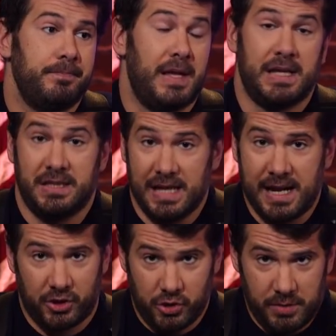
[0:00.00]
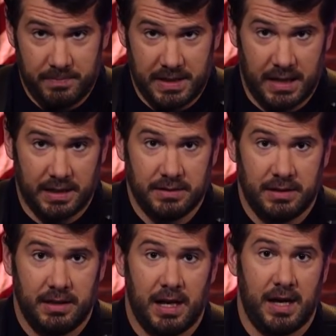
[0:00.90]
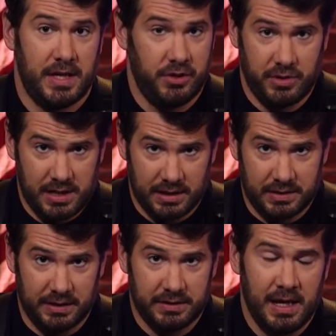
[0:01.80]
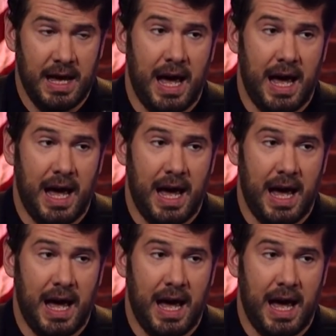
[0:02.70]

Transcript: they said it couldn't be done, that you didn't exist,